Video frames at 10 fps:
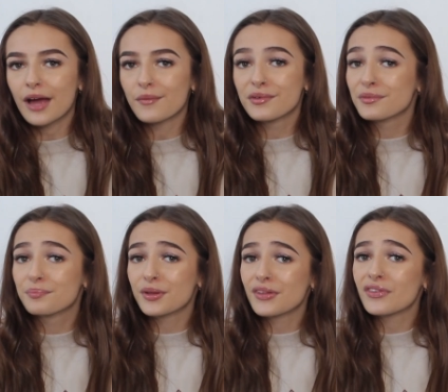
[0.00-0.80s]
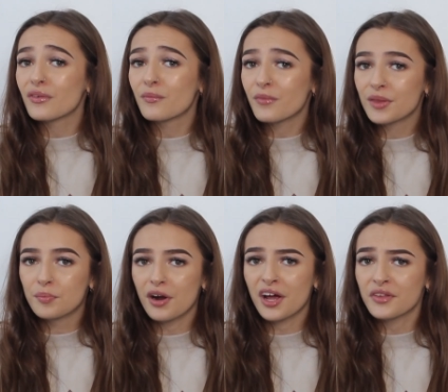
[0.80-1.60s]
I will put this on with a
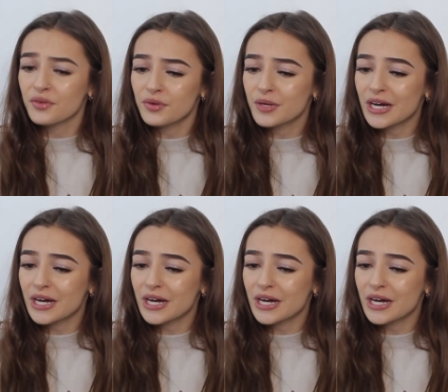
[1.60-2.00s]
bra so you